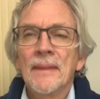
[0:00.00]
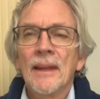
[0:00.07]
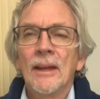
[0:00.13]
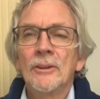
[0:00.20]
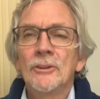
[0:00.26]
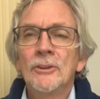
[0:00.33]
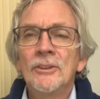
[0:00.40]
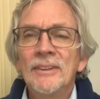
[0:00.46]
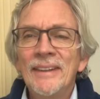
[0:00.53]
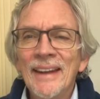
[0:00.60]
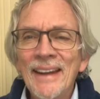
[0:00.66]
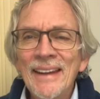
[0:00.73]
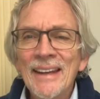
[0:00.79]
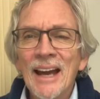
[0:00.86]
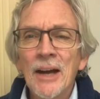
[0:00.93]
Today
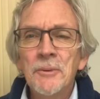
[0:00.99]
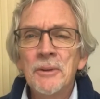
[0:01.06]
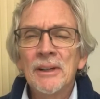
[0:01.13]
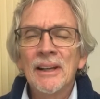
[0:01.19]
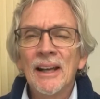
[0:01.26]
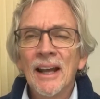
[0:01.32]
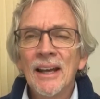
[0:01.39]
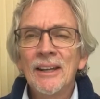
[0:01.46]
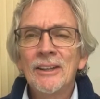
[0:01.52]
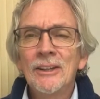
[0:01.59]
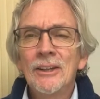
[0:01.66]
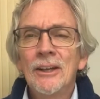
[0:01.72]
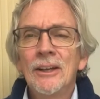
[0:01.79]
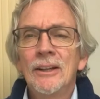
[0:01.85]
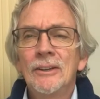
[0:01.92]
I would like
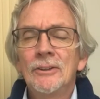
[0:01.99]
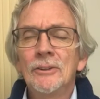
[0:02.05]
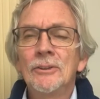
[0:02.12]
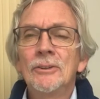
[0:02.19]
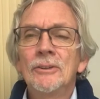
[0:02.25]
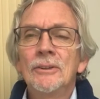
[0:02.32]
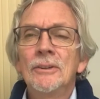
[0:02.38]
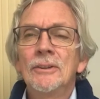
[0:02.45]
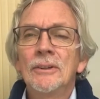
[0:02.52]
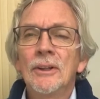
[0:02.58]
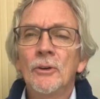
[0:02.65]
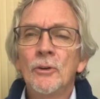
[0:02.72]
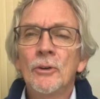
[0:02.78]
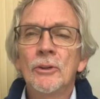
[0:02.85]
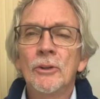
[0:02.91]
to talk
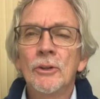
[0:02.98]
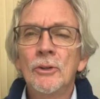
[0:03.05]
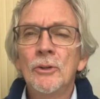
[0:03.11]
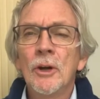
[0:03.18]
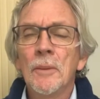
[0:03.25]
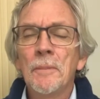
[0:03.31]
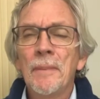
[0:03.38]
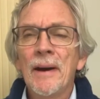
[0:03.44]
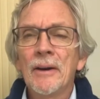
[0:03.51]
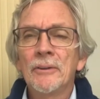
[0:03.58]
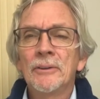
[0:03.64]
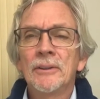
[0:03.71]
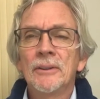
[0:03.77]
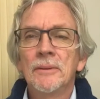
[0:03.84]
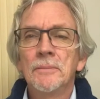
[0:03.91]
to you about
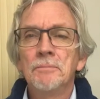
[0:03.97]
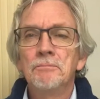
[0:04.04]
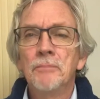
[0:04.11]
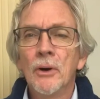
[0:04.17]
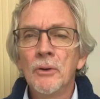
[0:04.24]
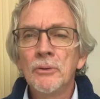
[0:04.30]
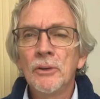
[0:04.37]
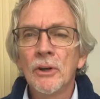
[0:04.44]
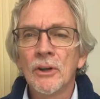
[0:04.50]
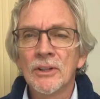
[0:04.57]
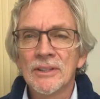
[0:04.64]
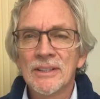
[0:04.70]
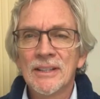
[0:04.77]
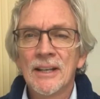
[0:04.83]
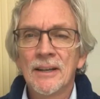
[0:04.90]
bone loss
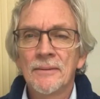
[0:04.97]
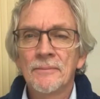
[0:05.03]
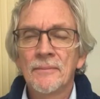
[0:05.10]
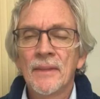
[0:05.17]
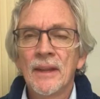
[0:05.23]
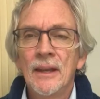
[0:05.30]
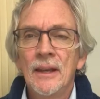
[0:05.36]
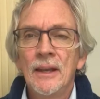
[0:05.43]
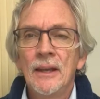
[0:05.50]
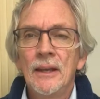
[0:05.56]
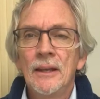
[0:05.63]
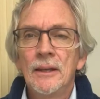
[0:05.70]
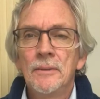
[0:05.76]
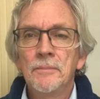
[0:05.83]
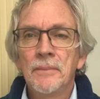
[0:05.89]

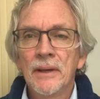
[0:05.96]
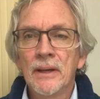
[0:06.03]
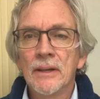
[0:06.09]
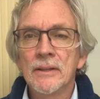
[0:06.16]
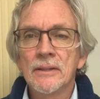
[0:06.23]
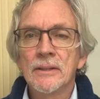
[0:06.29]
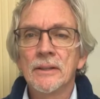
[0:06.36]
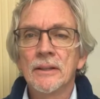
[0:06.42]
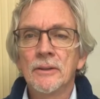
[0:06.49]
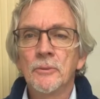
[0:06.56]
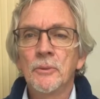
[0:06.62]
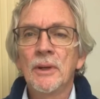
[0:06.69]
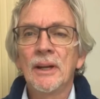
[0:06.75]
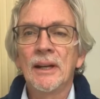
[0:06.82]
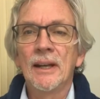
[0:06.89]
because, well,
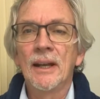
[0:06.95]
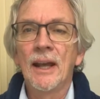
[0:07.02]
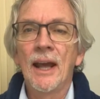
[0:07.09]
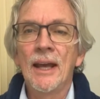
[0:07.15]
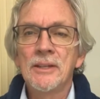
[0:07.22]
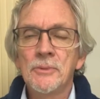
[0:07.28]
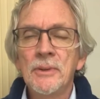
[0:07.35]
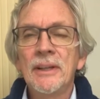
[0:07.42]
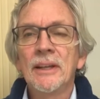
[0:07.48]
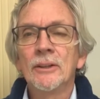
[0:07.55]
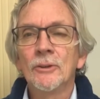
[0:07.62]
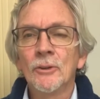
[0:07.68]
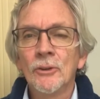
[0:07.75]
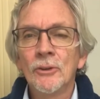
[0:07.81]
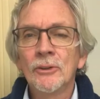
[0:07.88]
as we get
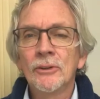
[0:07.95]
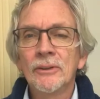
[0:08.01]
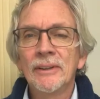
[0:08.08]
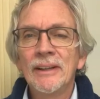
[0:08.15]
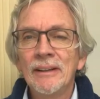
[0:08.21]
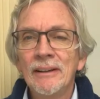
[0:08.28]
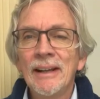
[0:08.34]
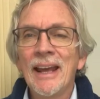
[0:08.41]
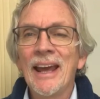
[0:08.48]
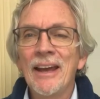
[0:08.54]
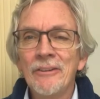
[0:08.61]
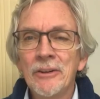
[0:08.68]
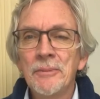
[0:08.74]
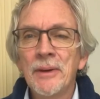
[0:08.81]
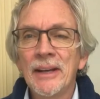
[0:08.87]
older, nearly
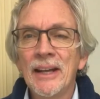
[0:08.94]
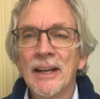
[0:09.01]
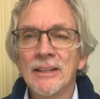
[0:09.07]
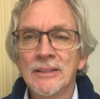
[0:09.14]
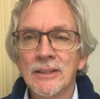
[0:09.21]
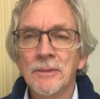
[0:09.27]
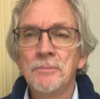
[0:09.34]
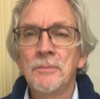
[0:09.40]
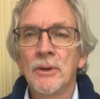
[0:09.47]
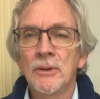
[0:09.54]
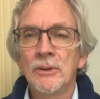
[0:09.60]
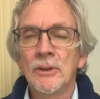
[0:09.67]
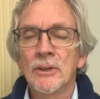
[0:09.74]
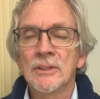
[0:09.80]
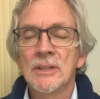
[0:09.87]
everybody has some bone
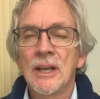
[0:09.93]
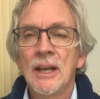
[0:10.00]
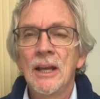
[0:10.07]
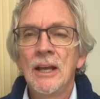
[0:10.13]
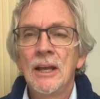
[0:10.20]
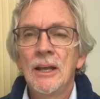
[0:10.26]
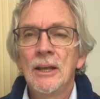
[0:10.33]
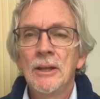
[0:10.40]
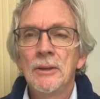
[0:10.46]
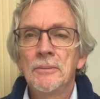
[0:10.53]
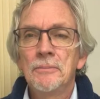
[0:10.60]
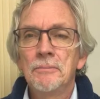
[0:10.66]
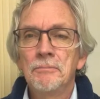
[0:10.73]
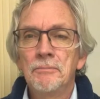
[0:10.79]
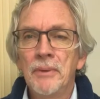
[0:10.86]
loss.
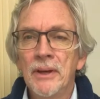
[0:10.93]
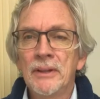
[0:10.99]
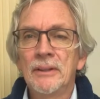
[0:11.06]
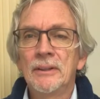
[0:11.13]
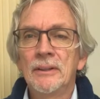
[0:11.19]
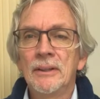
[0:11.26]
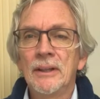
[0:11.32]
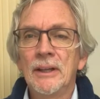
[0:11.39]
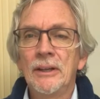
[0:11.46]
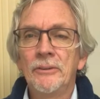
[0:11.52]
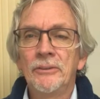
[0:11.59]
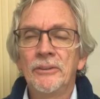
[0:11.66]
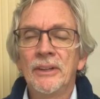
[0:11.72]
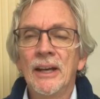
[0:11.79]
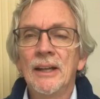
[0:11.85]
But if
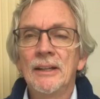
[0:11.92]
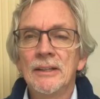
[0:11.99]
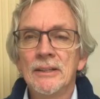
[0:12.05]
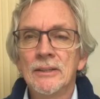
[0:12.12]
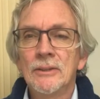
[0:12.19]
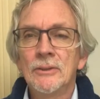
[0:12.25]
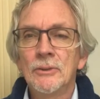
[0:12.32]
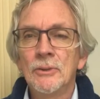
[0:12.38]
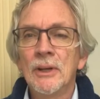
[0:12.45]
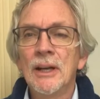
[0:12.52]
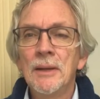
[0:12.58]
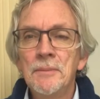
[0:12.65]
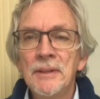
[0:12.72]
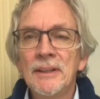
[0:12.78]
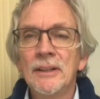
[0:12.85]
that is to a
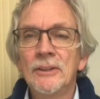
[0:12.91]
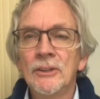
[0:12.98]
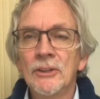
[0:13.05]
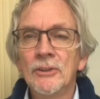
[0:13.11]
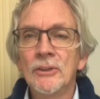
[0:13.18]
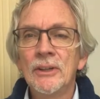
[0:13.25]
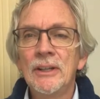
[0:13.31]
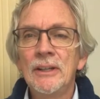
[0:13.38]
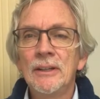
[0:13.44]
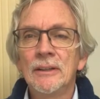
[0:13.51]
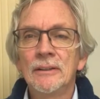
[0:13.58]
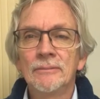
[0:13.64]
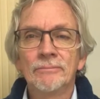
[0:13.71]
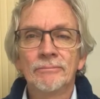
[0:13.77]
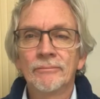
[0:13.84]
limited degree,
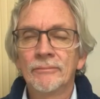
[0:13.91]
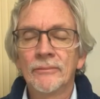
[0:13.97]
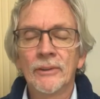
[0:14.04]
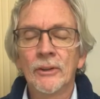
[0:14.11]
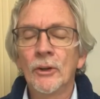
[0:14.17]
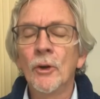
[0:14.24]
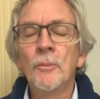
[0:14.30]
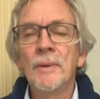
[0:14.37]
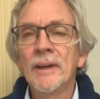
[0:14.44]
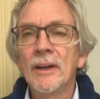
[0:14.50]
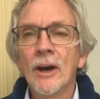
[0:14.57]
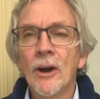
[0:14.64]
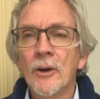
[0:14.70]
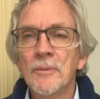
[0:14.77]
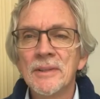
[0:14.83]
no big
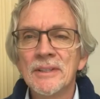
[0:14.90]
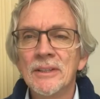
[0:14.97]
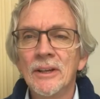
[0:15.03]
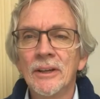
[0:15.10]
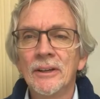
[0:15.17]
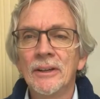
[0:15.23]
harm is done.